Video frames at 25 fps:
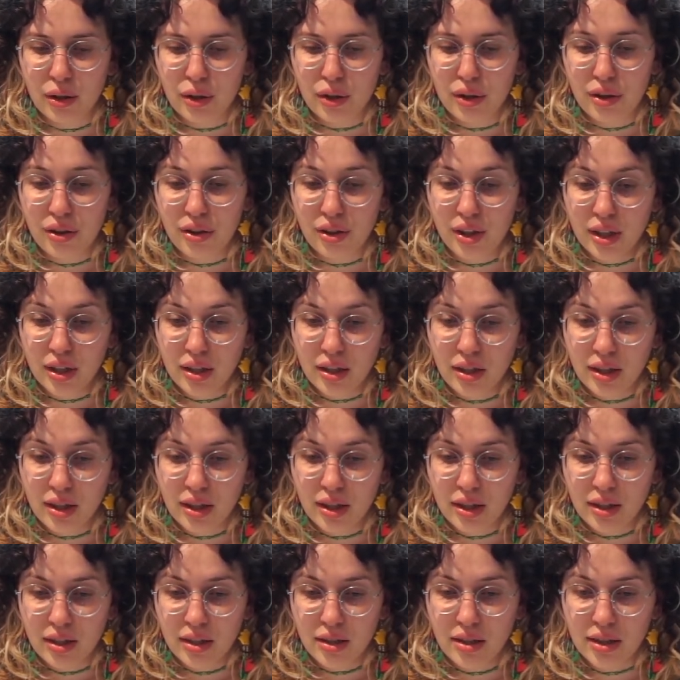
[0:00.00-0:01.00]

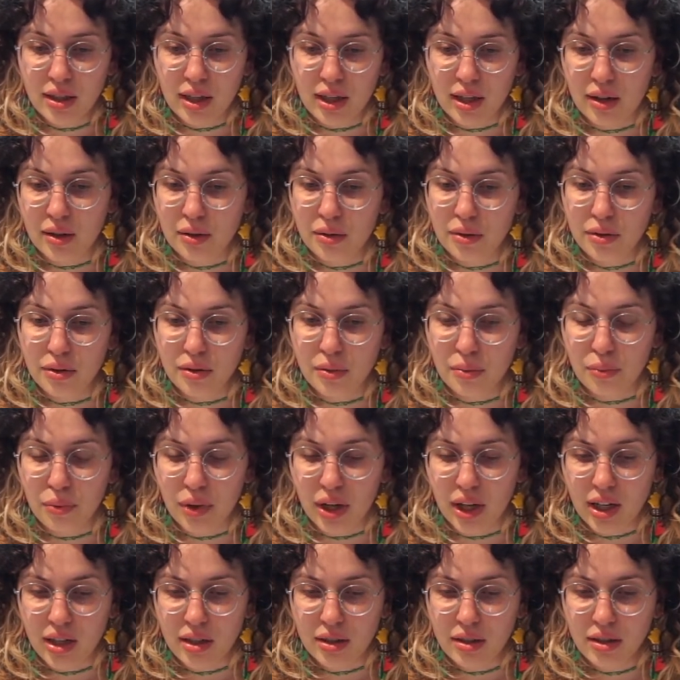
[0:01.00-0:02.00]
thickness and
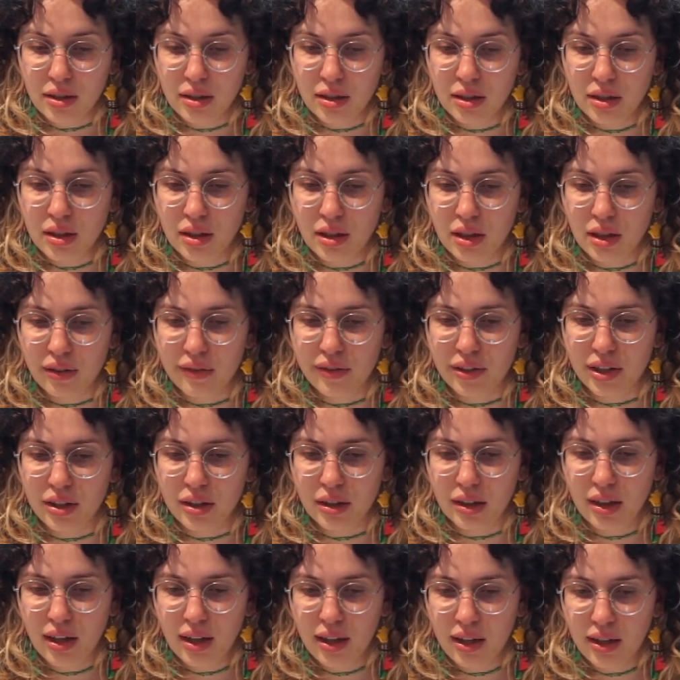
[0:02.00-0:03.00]
weight of your
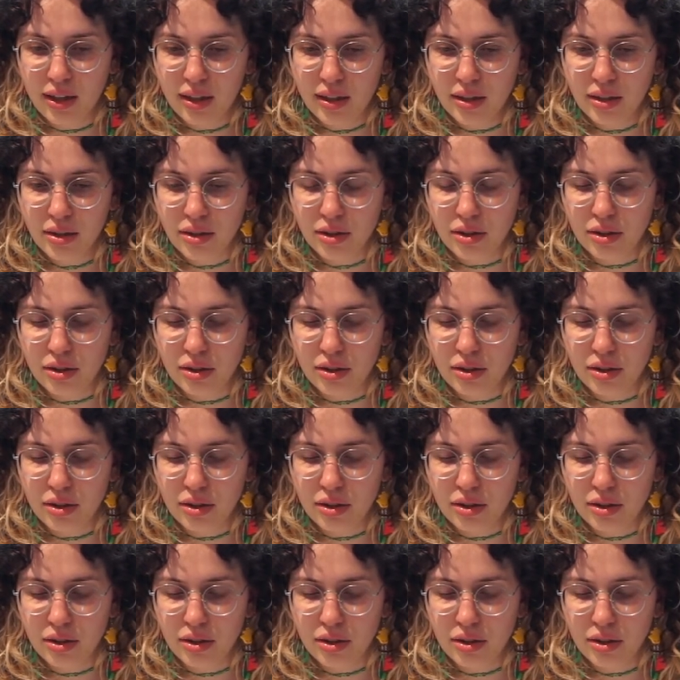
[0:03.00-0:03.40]
lines.